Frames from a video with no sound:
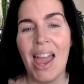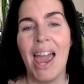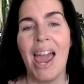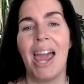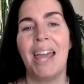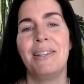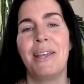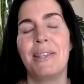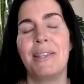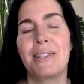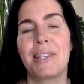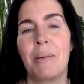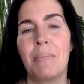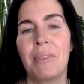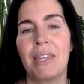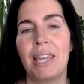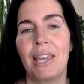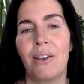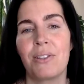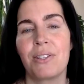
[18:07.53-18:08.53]
And then
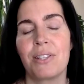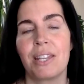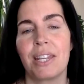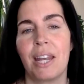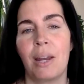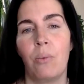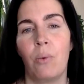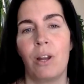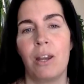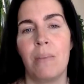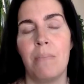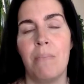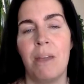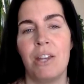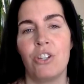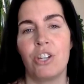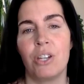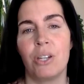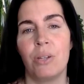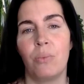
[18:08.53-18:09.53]
something else that I want to
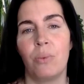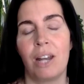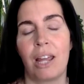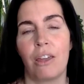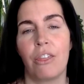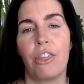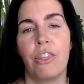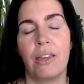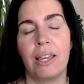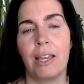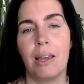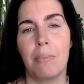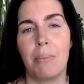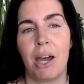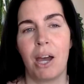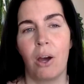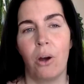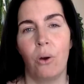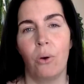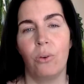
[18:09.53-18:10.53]
mention when I think
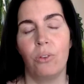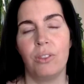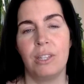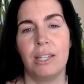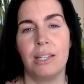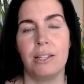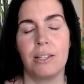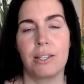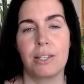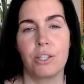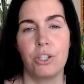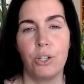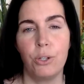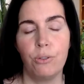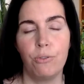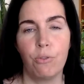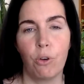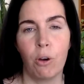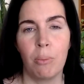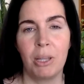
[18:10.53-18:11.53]
about these 2
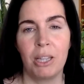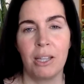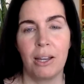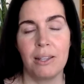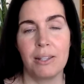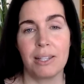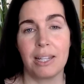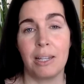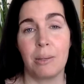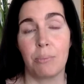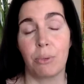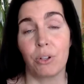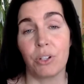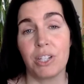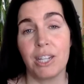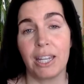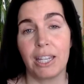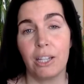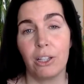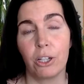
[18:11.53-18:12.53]
formulas in
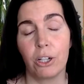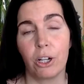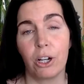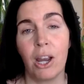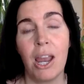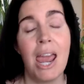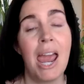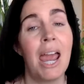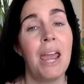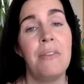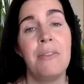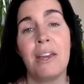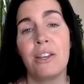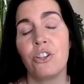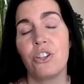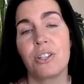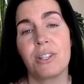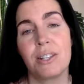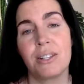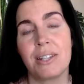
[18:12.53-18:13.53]
particular, and then
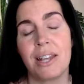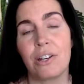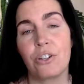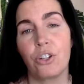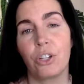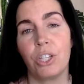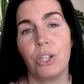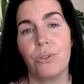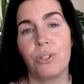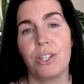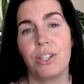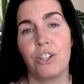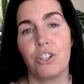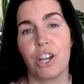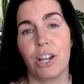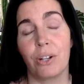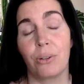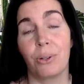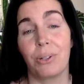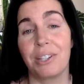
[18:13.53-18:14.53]
just essential use in
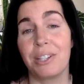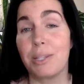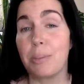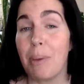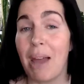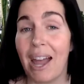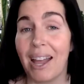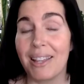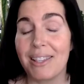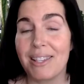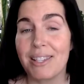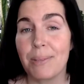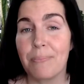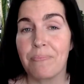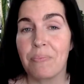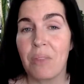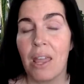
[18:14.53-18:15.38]
general, is pets.